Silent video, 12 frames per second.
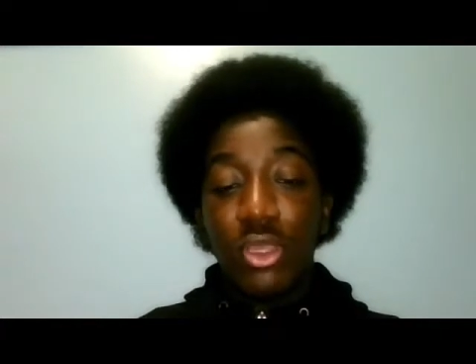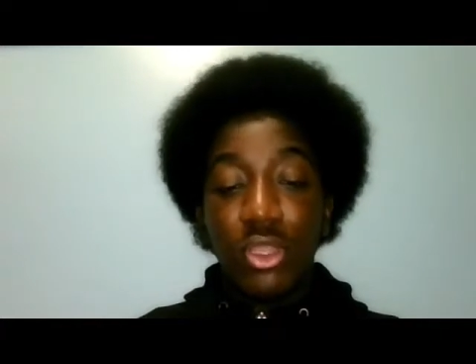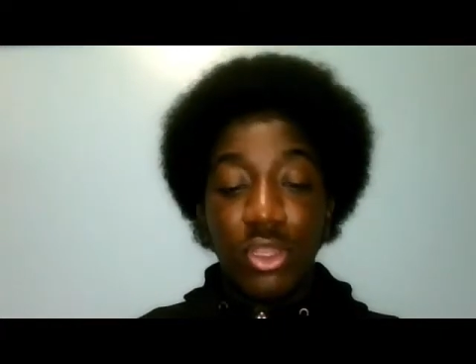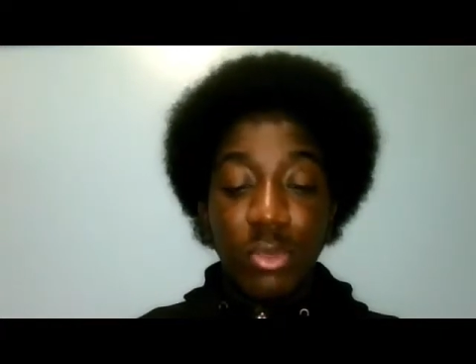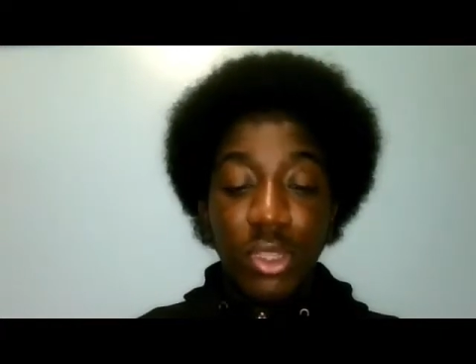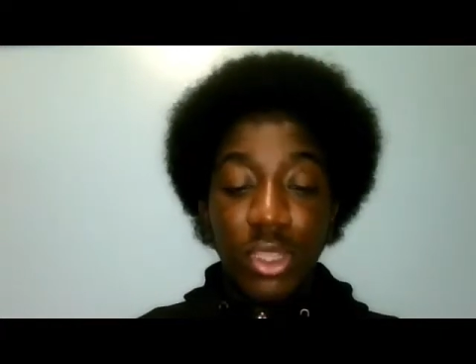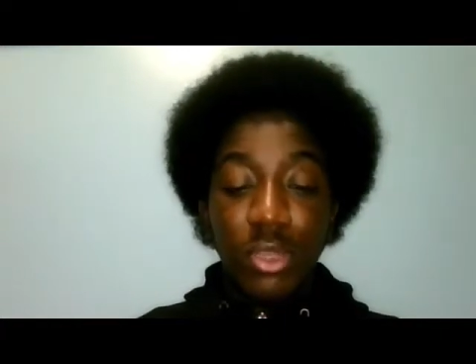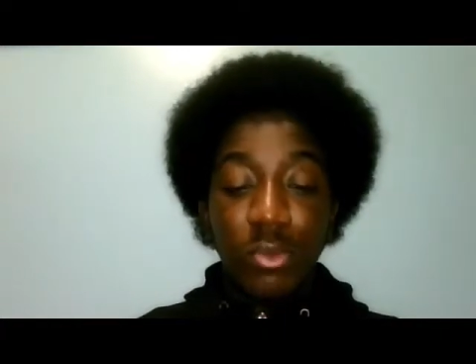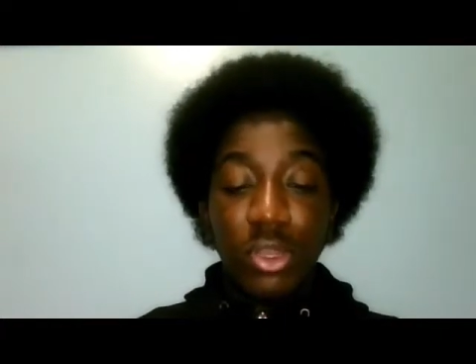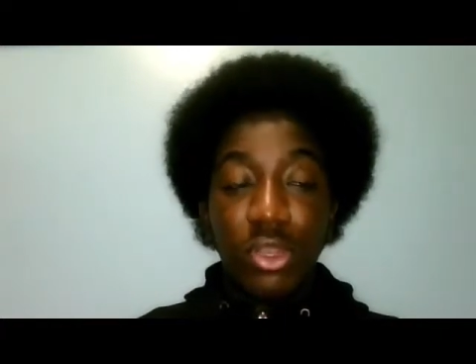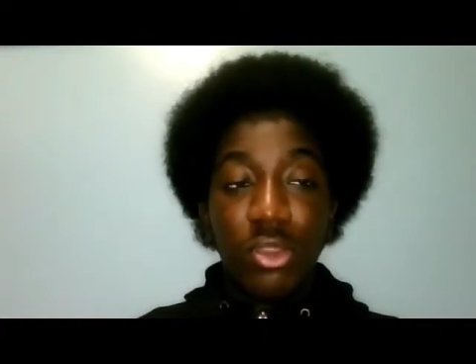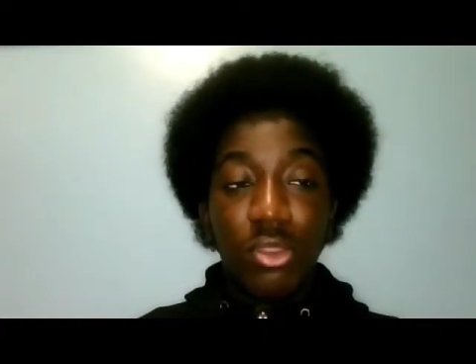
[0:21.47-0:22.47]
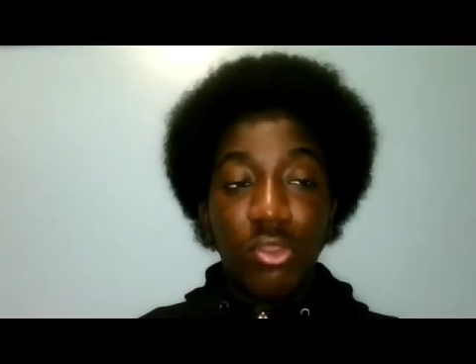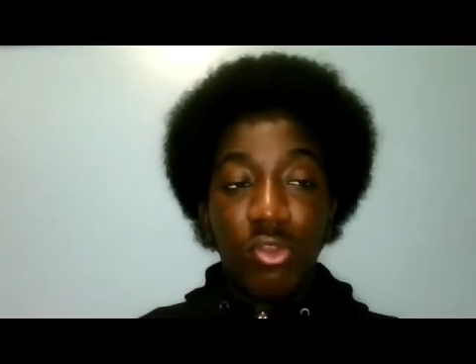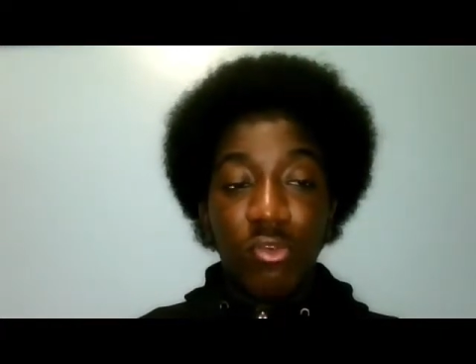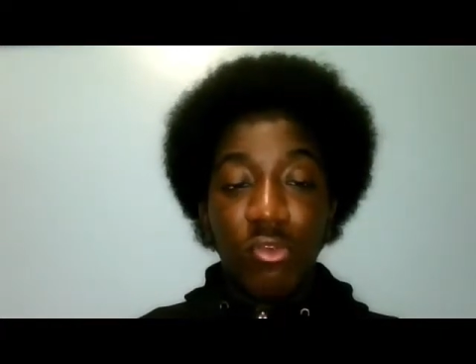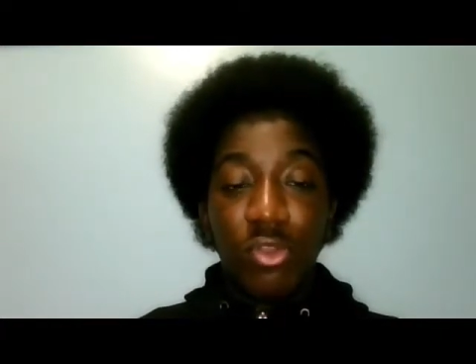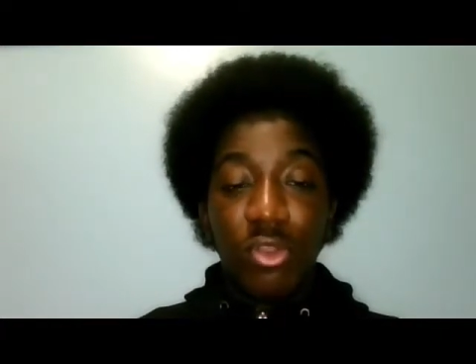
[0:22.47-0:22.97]
To begin, we're going to start
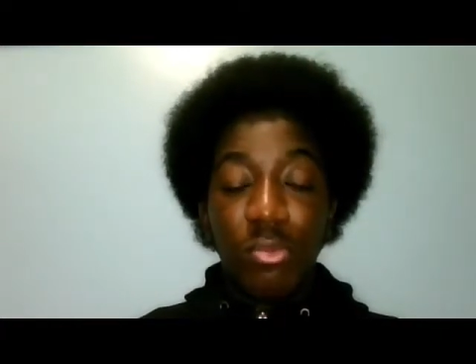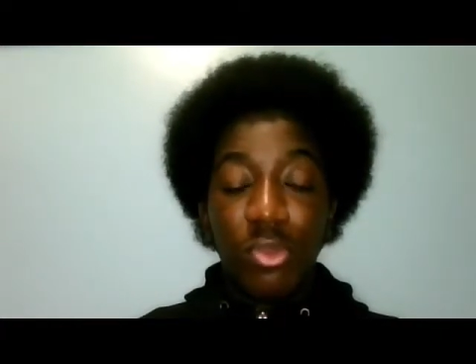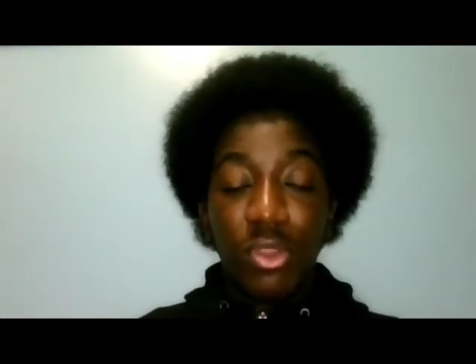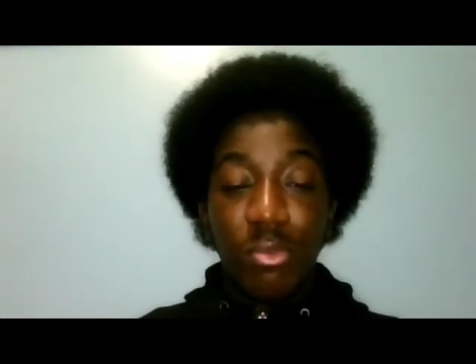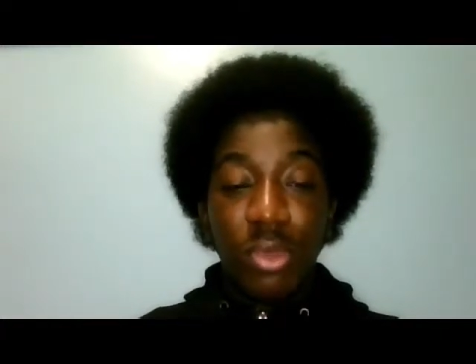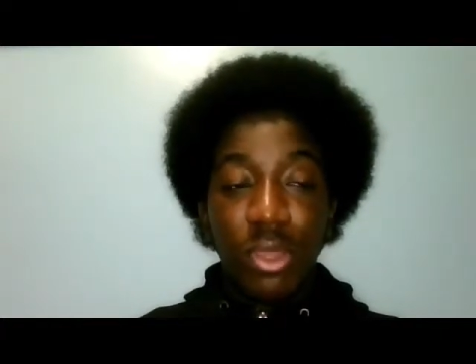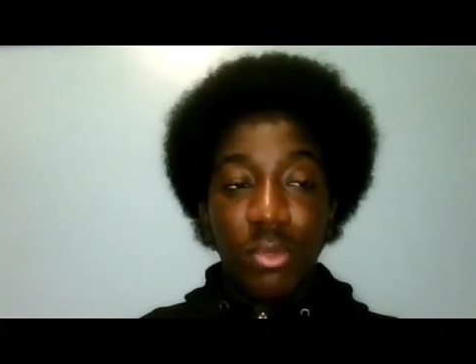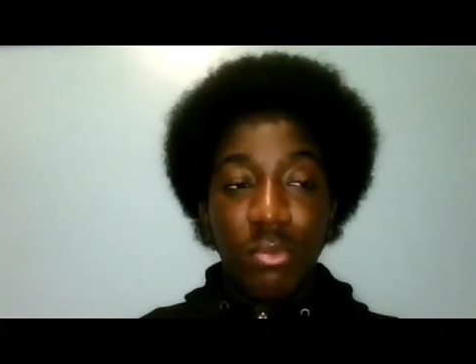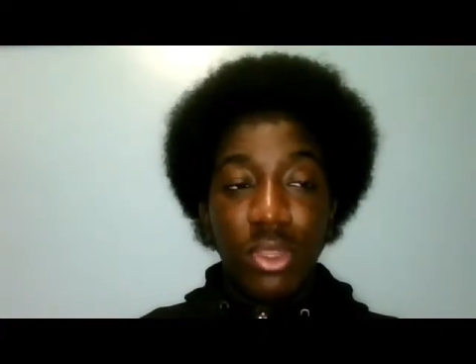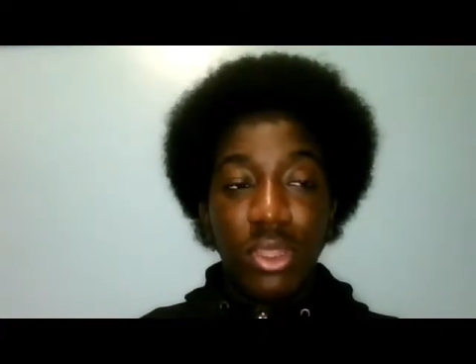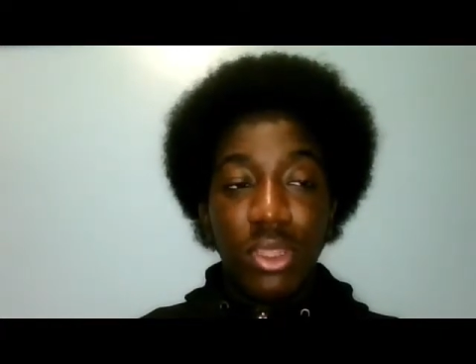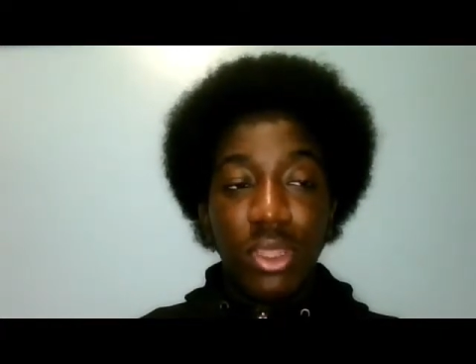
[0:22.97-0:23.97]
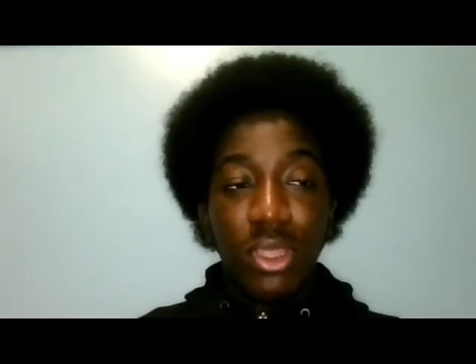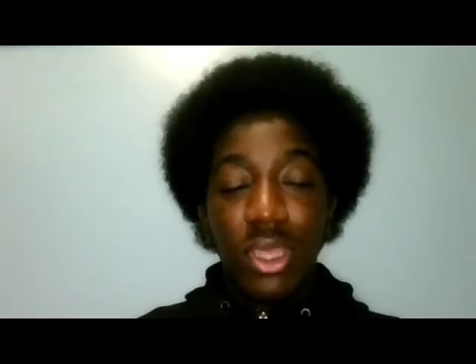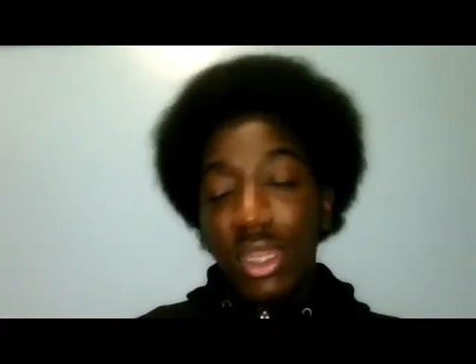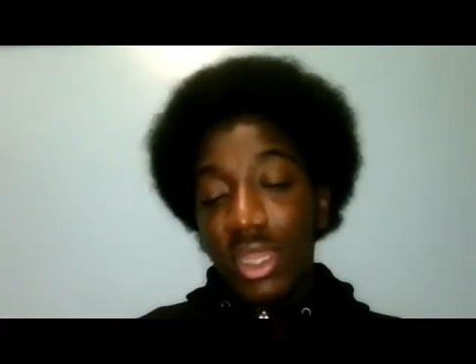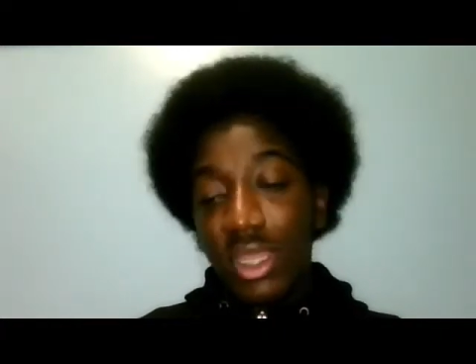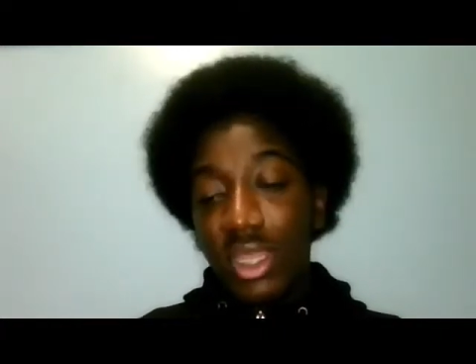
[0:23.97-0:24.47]
off with a prayer by me,
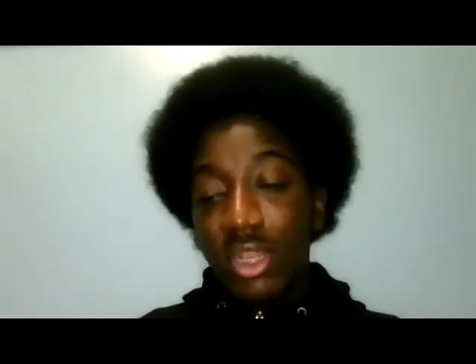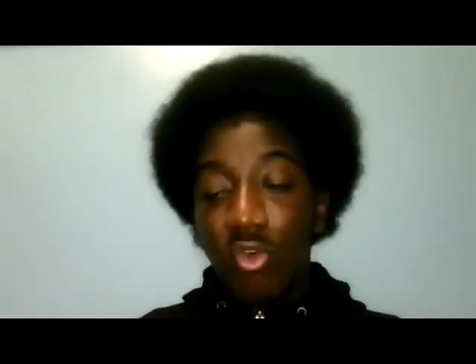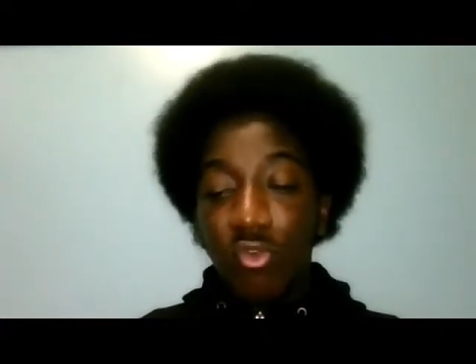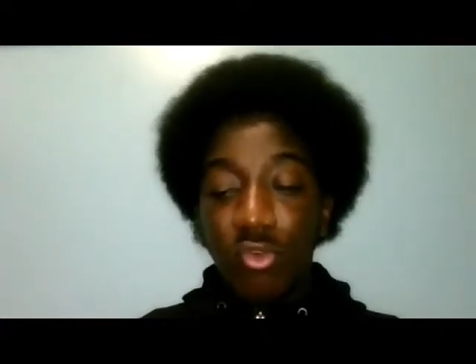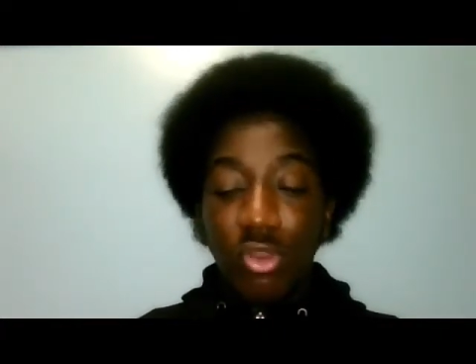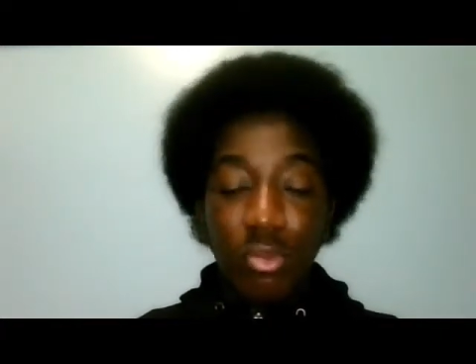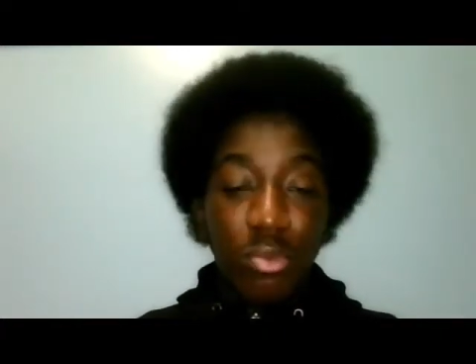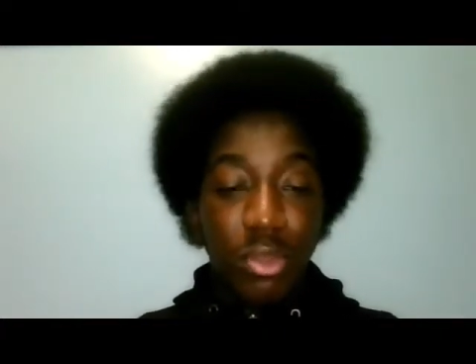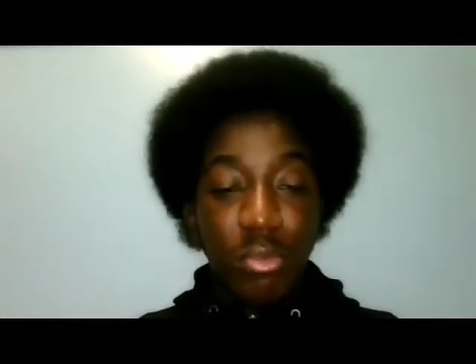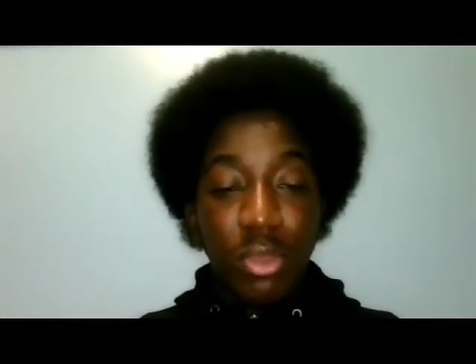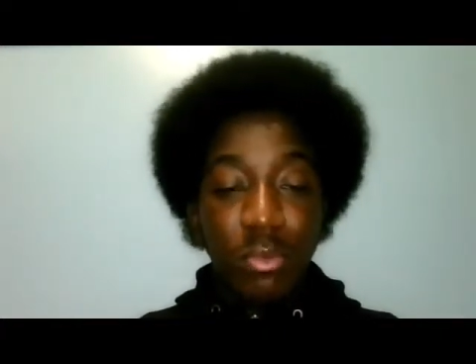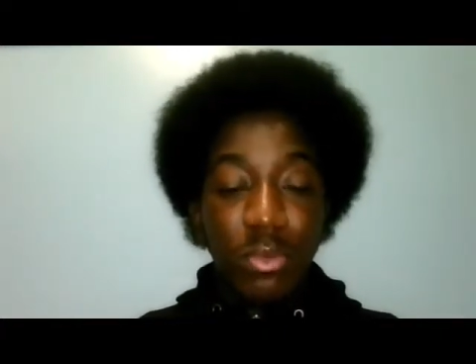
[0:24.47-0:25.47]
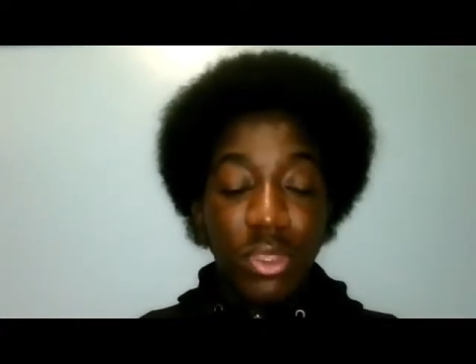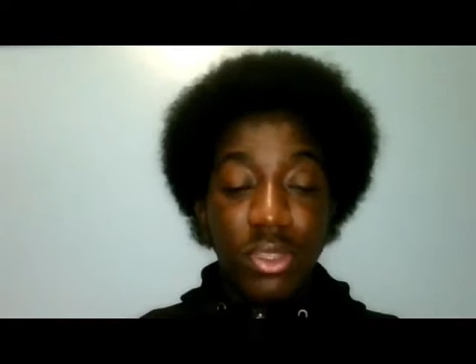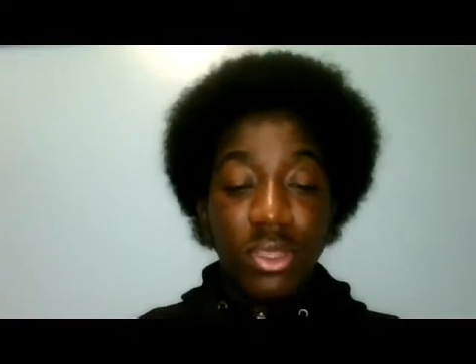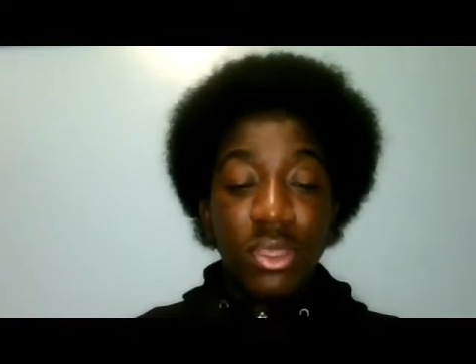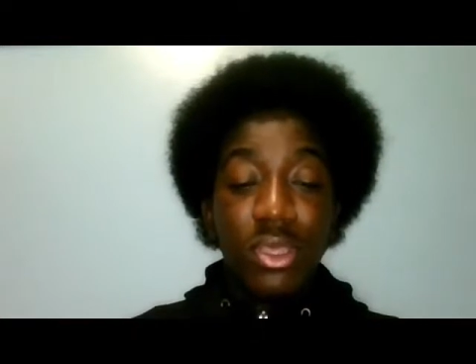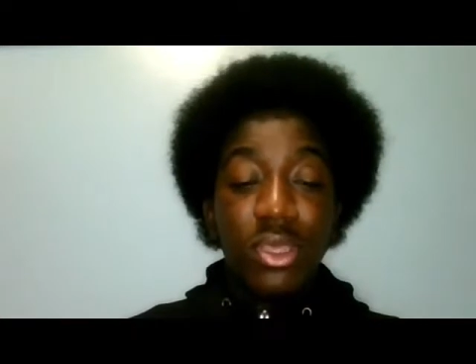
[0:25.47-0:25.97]
and then end off with a prayer by me.